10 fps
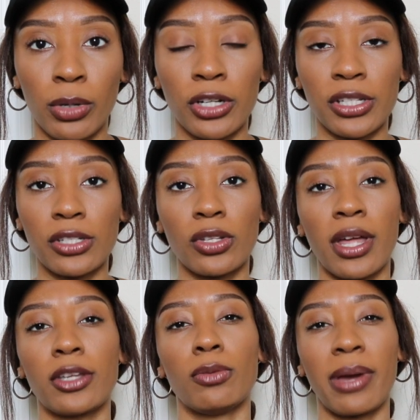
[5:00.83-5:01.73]
person so
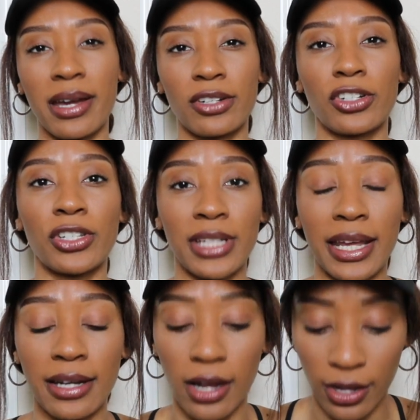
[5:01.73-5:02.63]
that you may
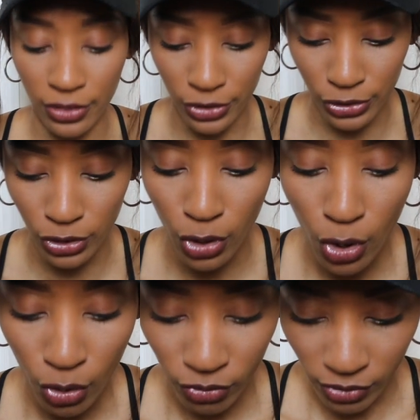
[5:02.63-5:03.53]
understand others,
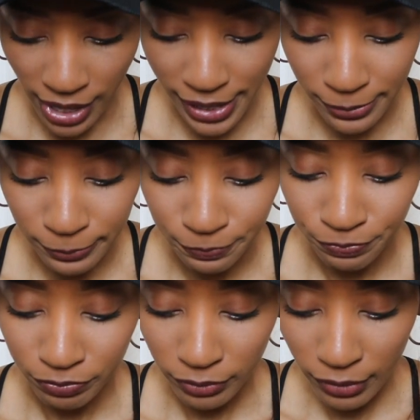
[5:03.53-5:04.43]
right?
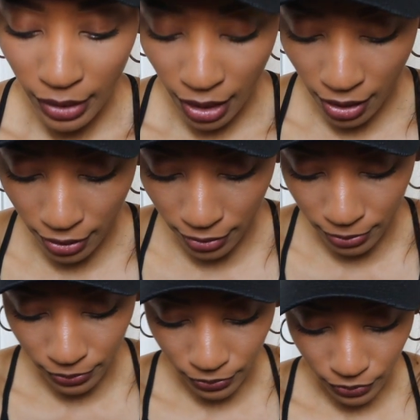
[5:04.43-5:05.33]

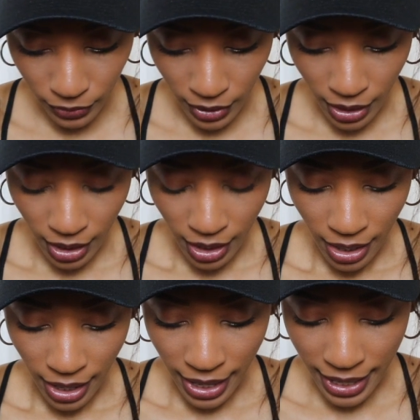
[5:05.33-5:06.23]
Um,
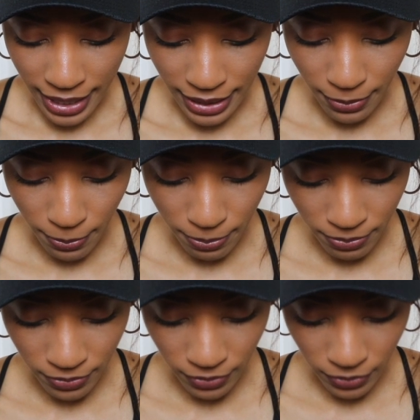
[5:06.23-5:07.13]
and
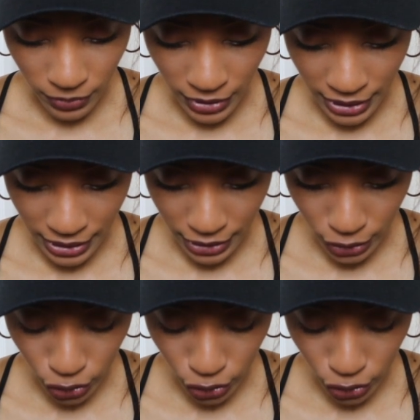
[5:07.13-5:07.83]
needing